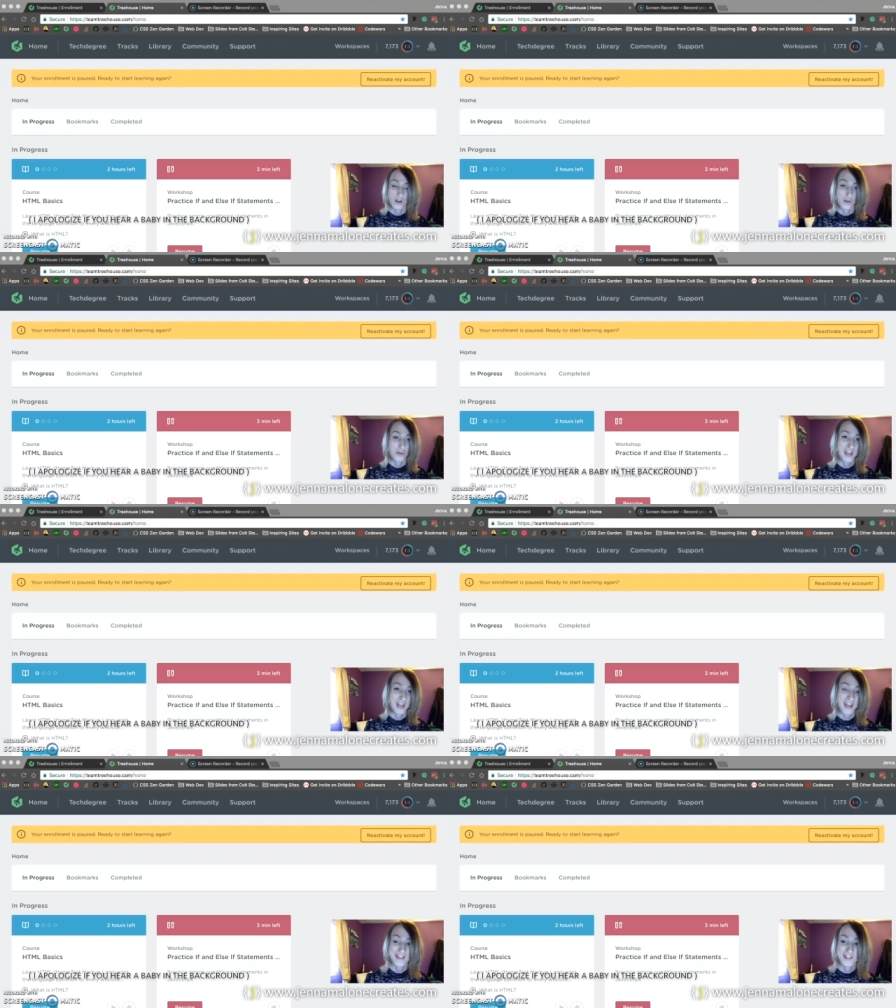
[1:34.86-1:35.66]

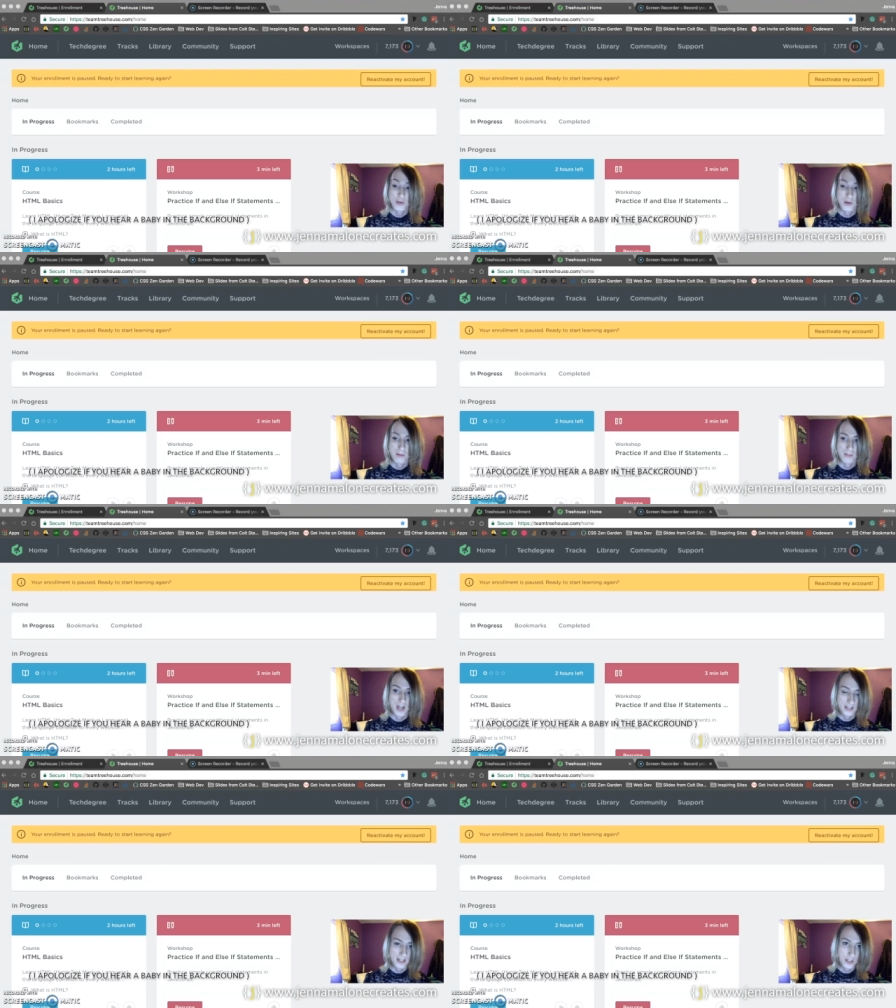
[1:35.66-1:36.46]
okay, so I'm
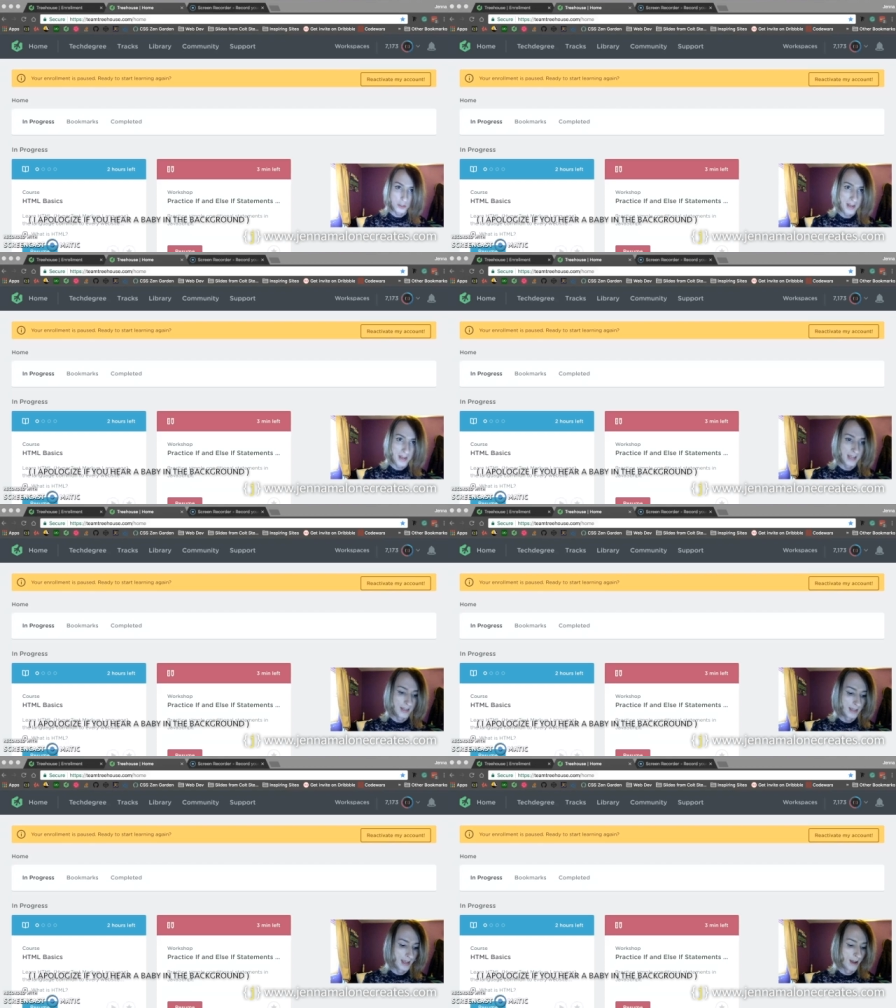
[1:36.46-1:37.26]
logged into my
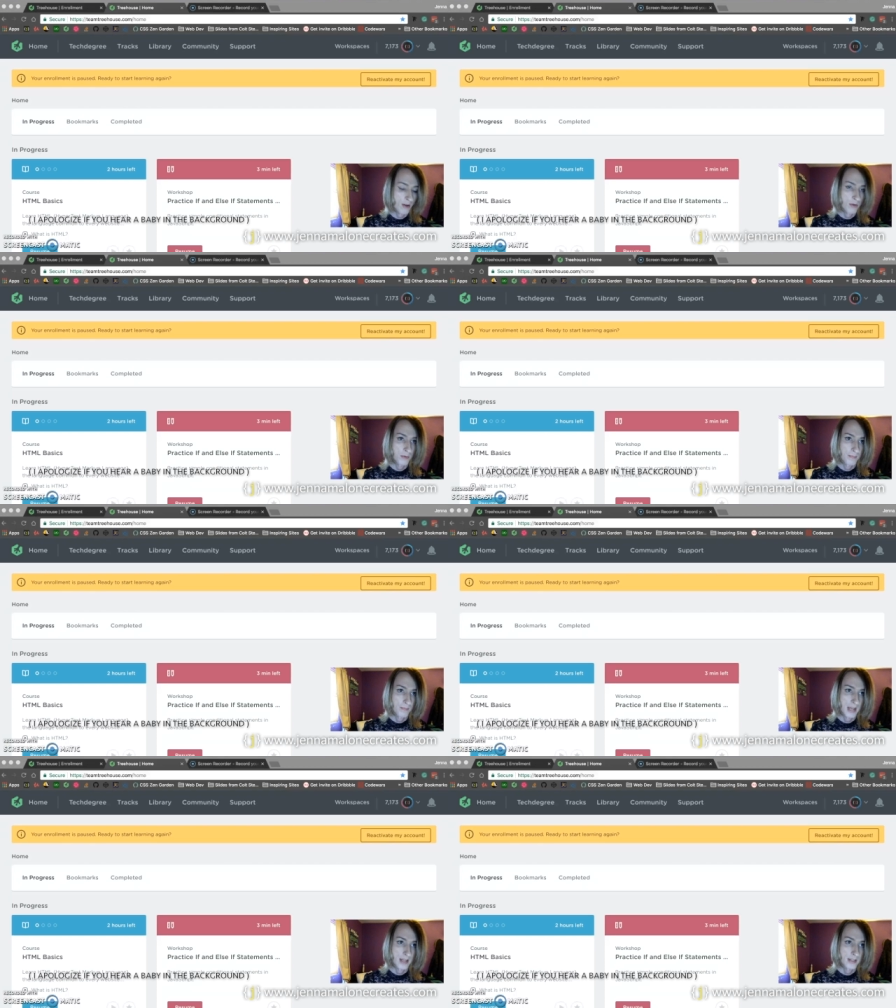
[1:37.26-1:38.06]
account
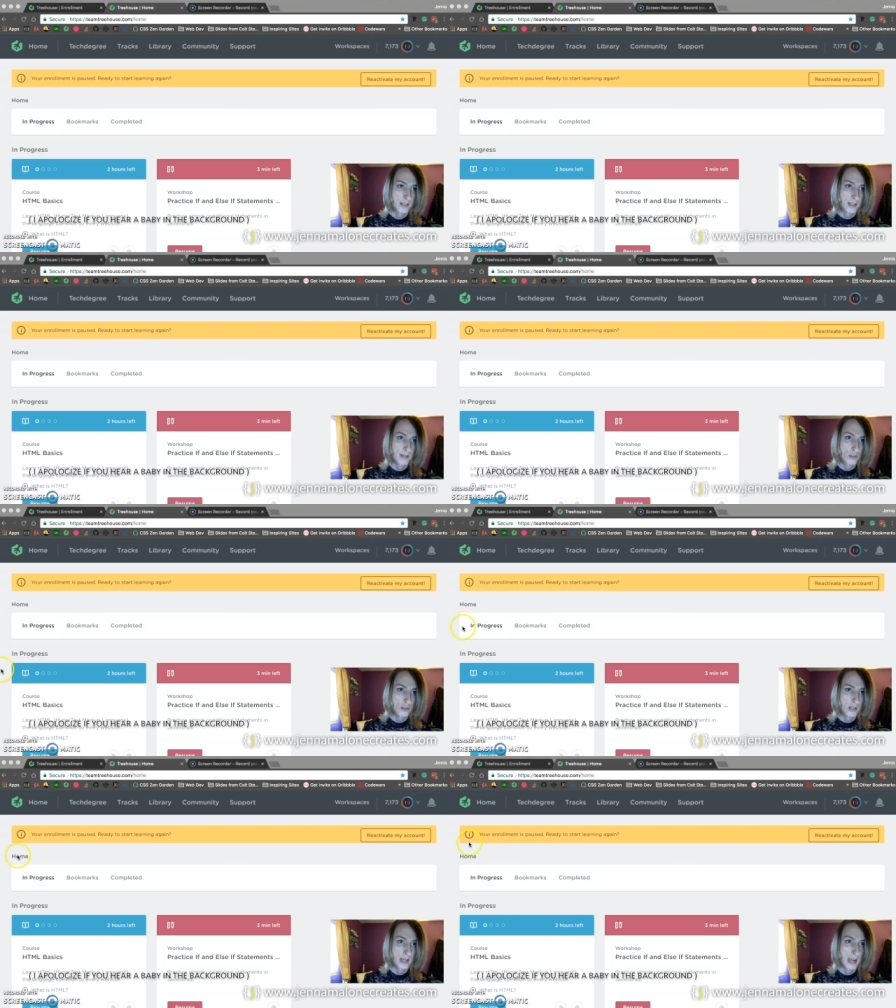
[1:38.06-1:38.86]
at Team
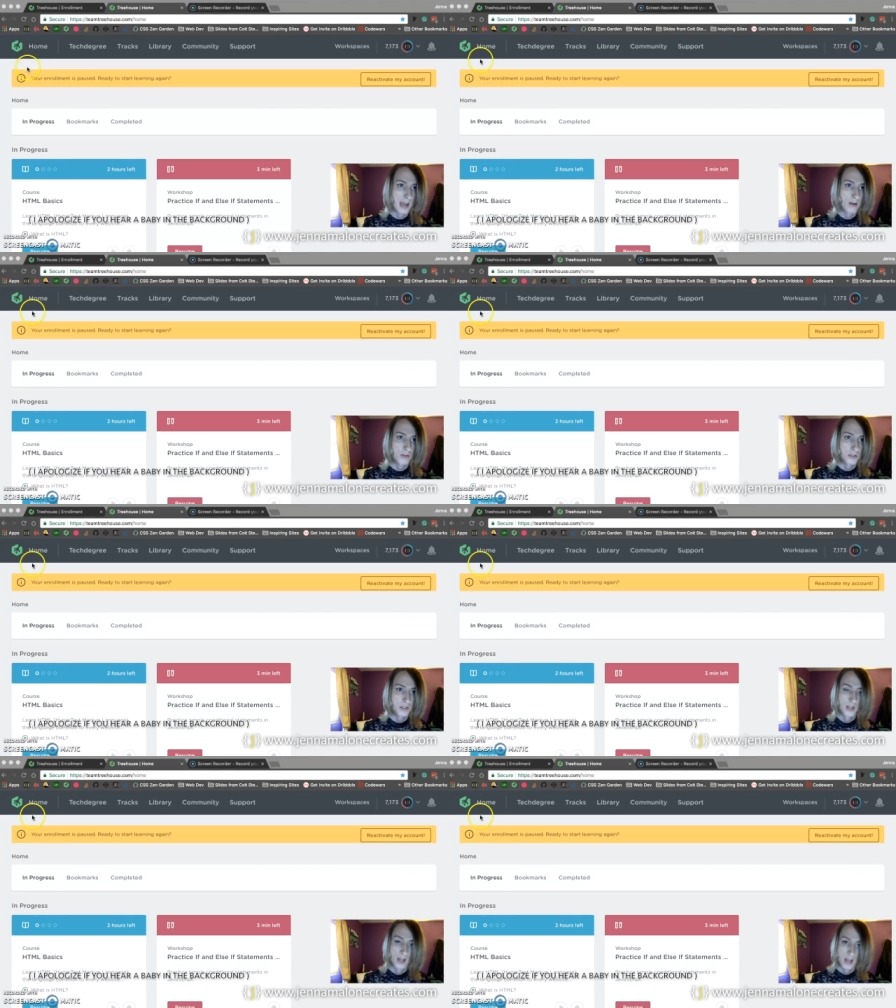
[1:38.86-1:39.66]
Treehouse,
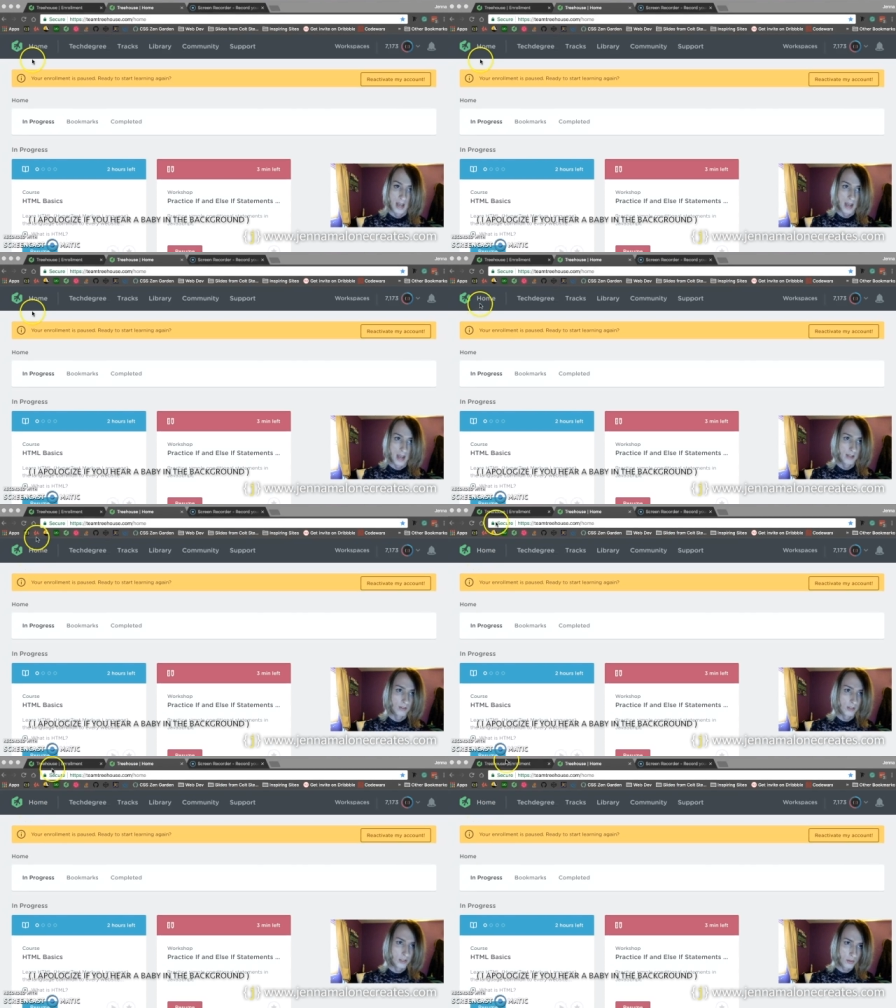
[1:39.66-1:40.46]
and
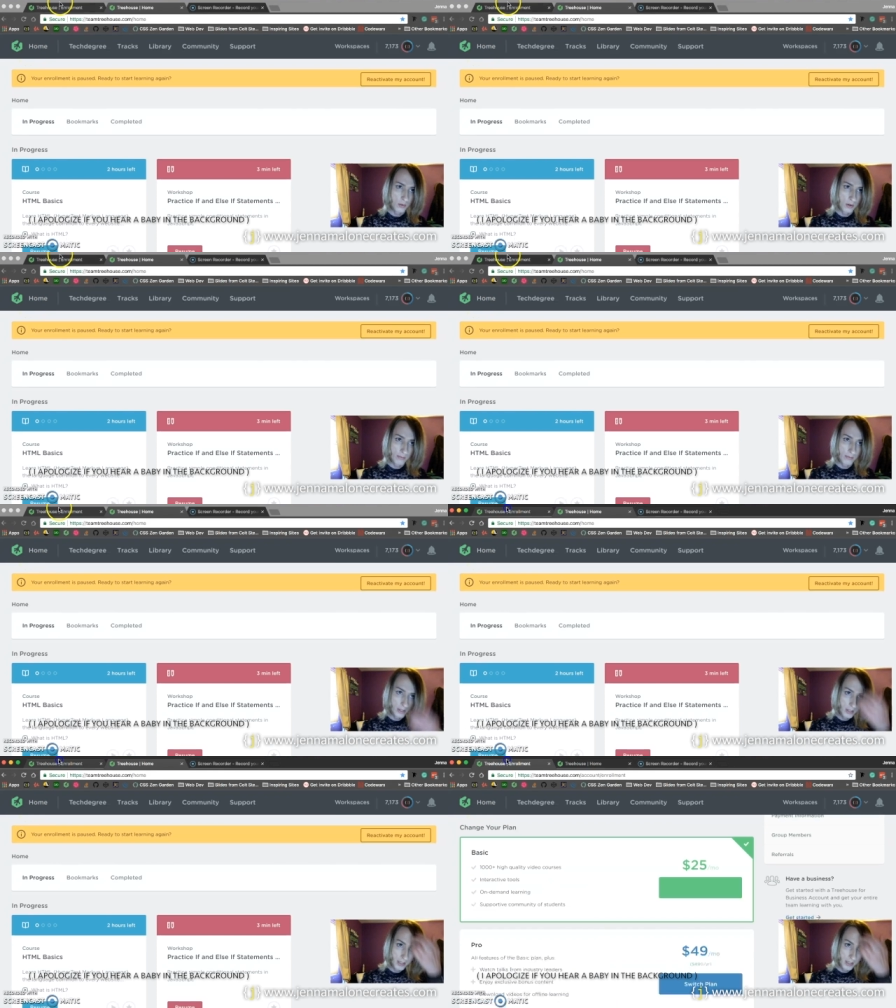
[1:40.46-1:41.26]
let's go over
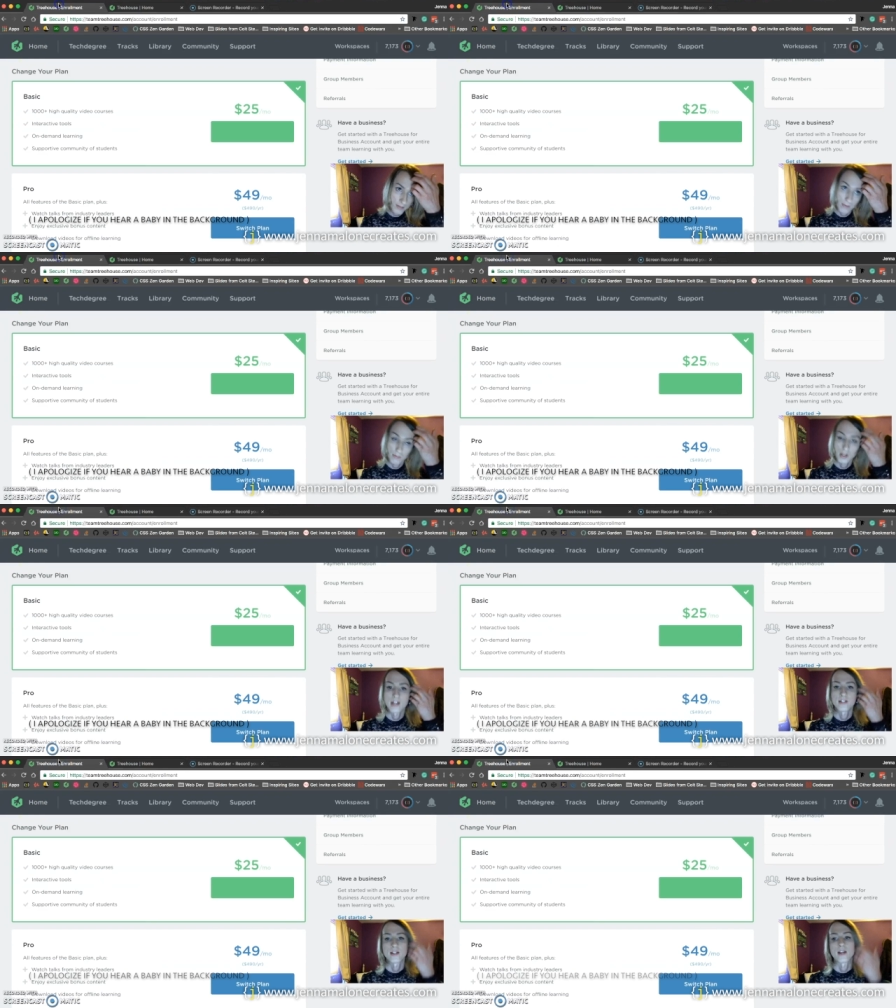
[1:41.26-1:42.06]
the different
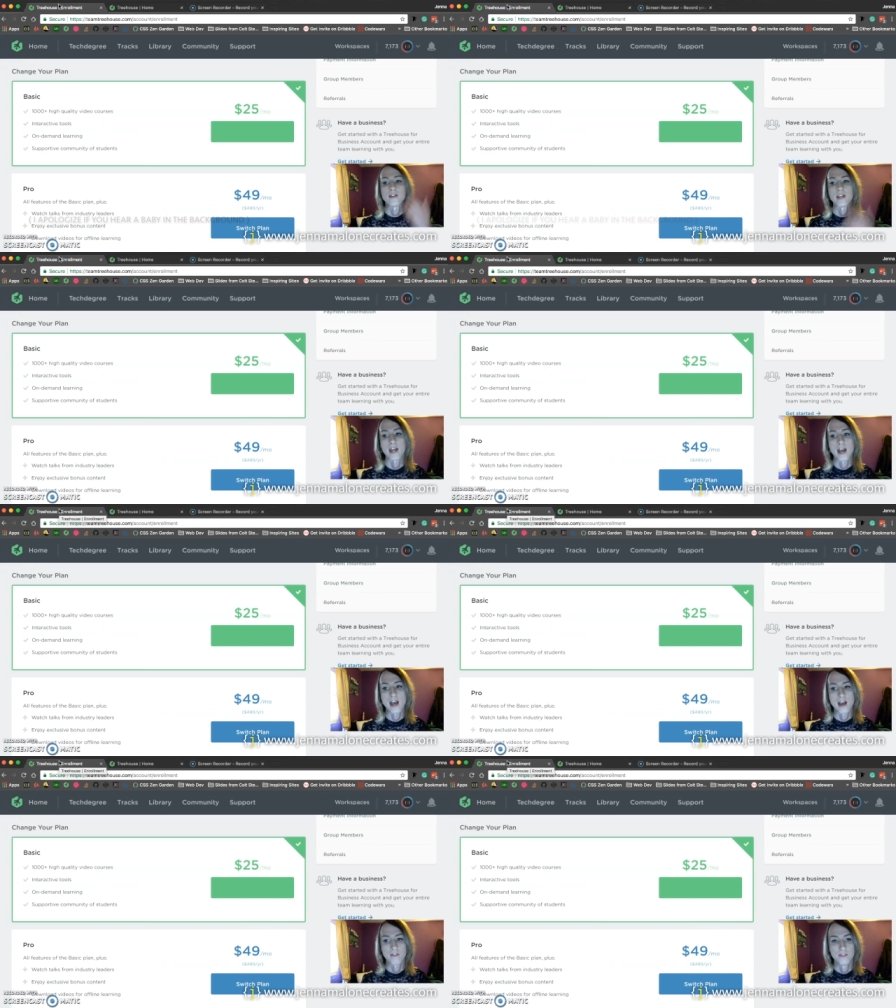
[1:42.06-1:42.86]
plans that they
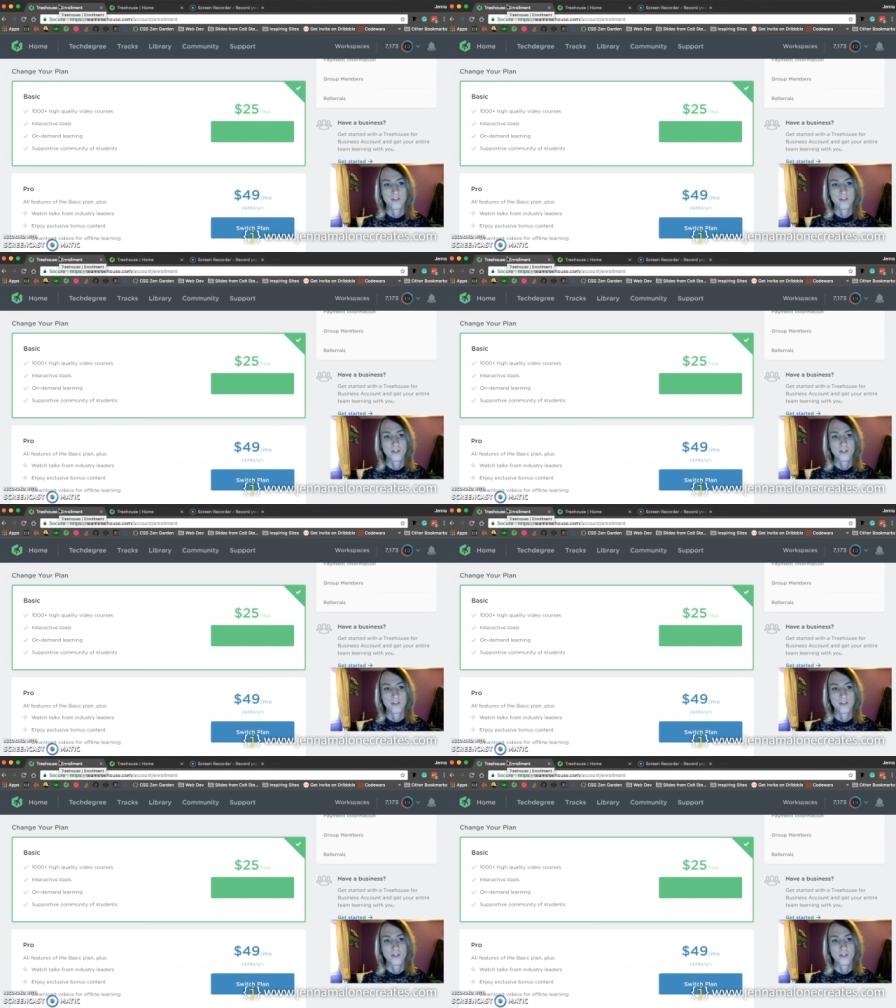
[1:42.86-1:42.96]
have.